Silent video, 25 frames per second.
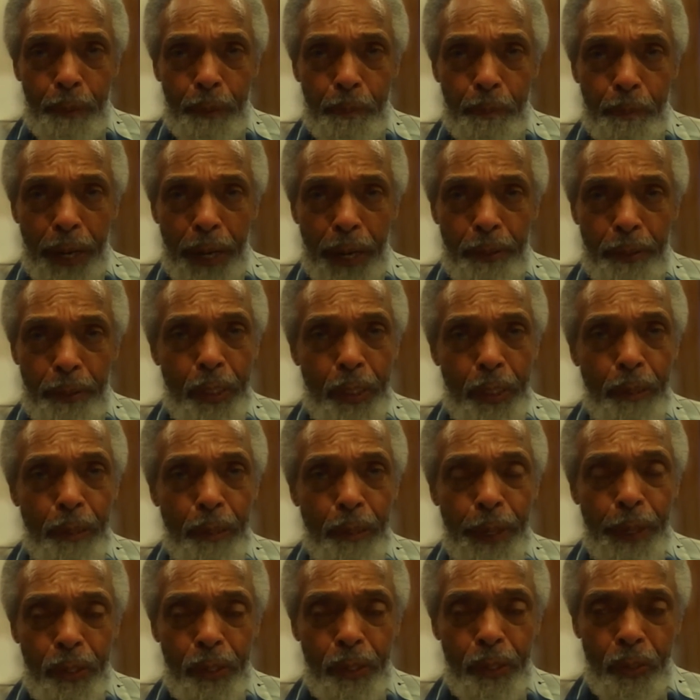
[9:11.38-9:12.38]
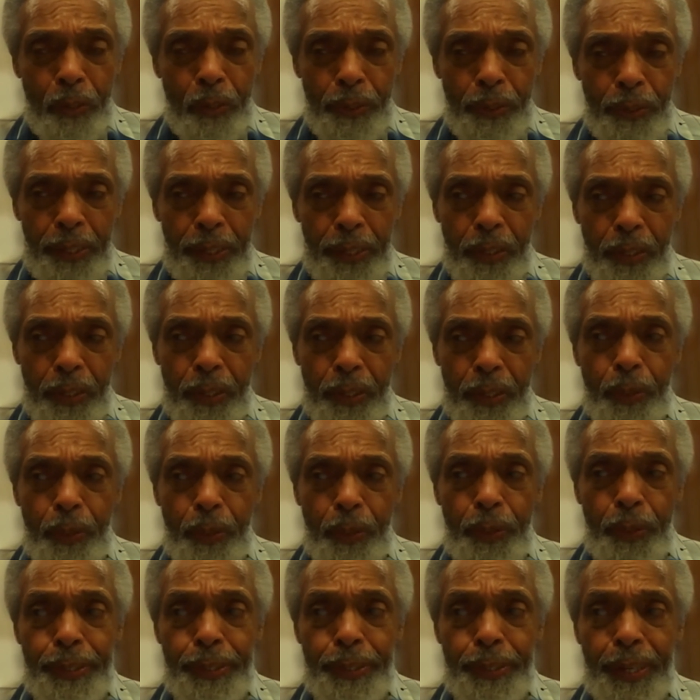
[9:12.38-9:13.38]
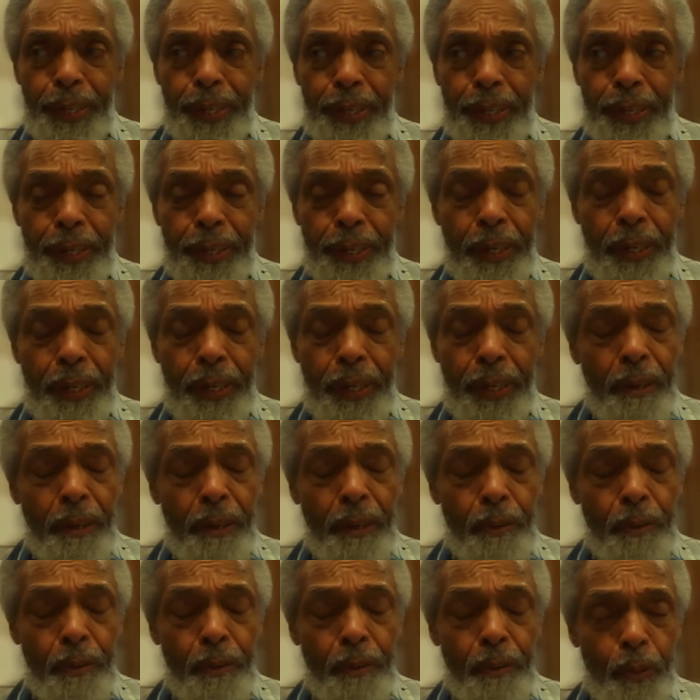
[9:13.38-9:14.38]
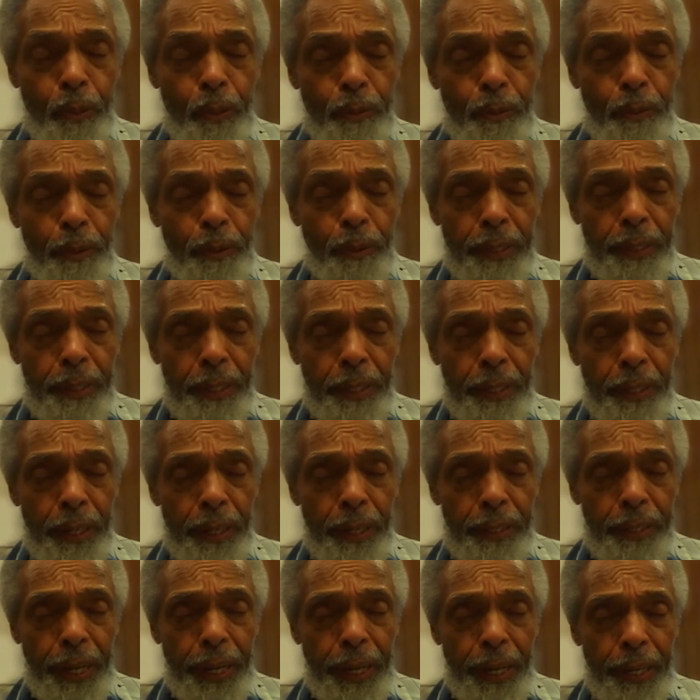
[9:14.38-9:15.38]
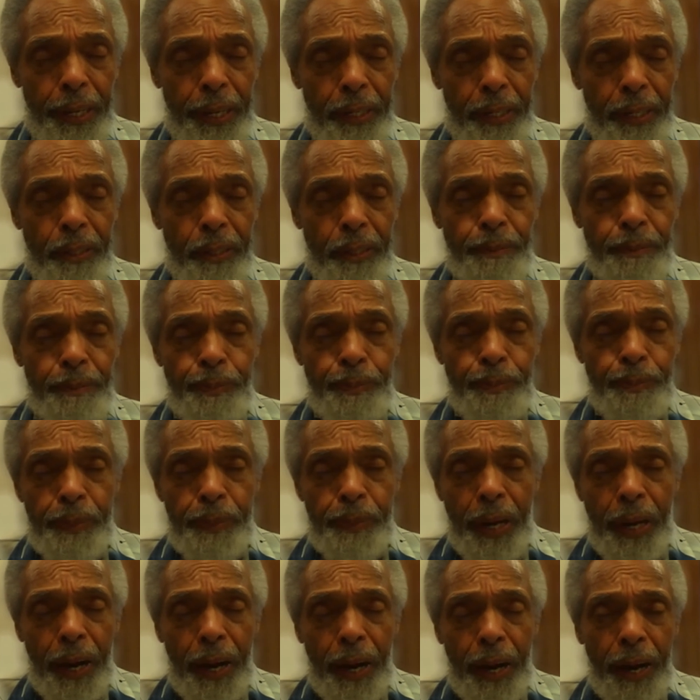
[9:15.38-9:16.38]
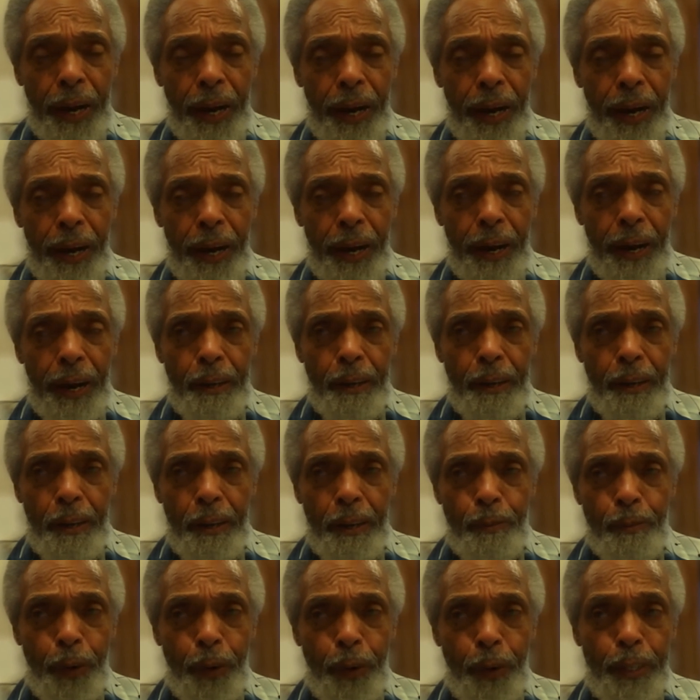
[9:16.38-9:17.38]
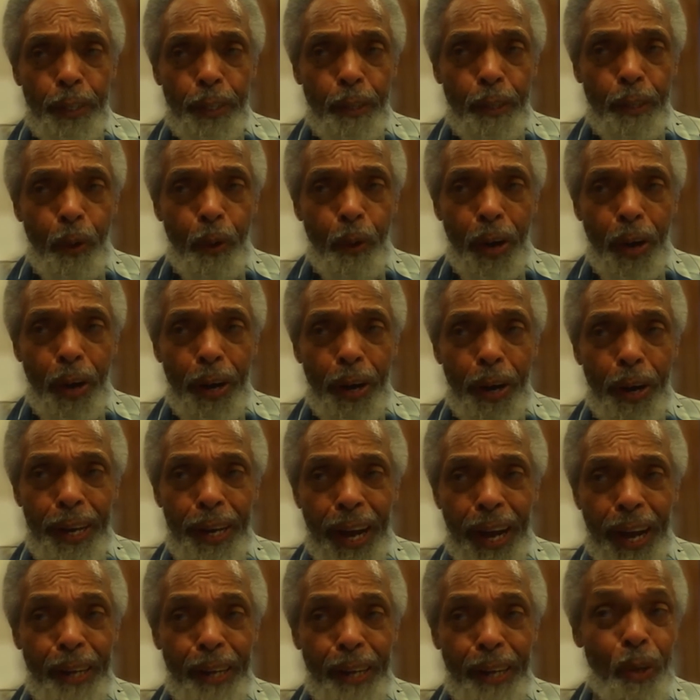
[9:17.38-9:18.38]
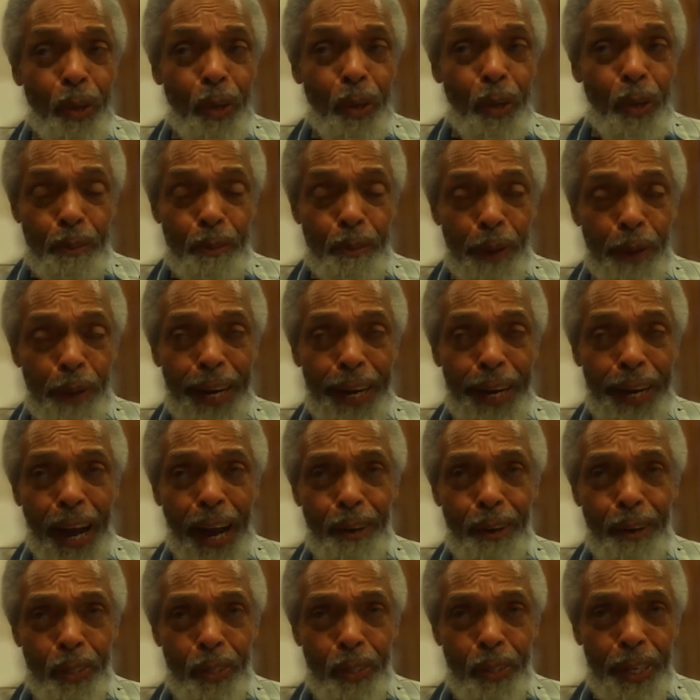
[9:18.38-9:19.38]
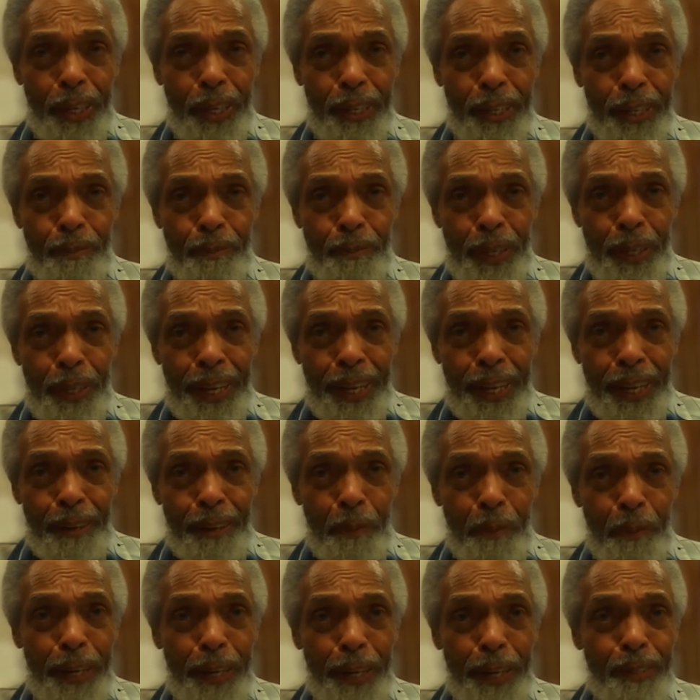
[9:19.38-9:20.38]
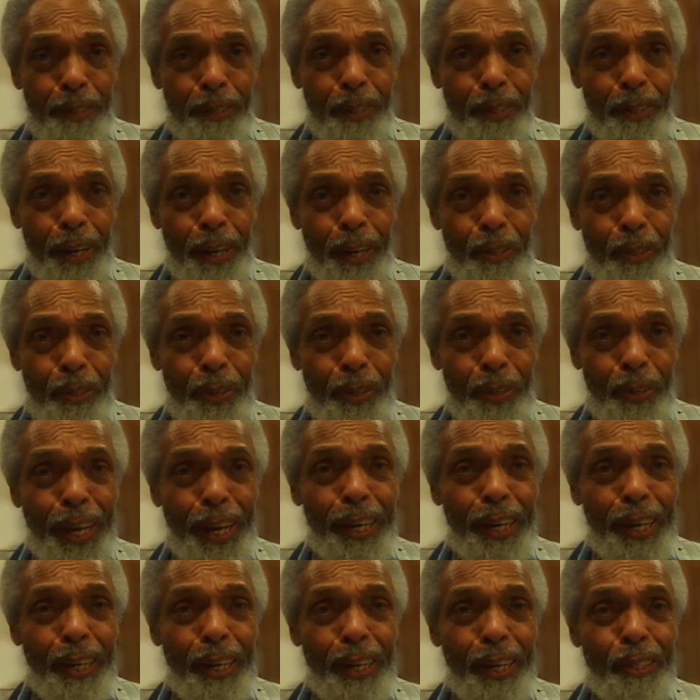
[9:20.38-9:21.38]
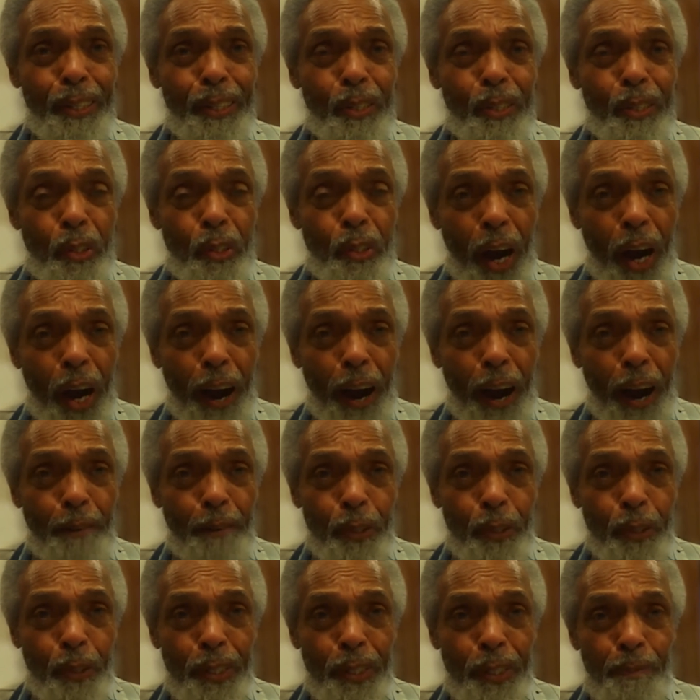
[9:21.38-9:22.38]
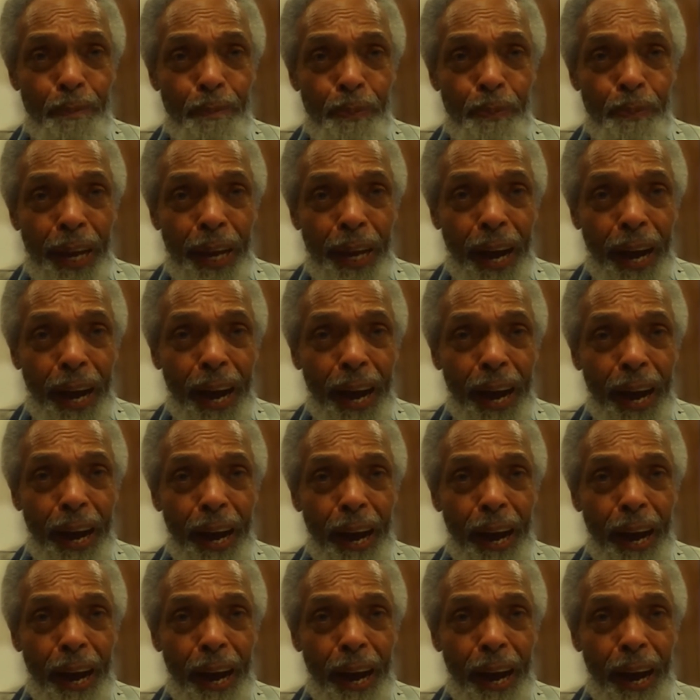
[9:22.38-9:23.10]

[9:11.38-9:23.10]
Work Progress Administration, during the Roosevelt days. Furthermore, I talked about housing, but you're getting into jobs.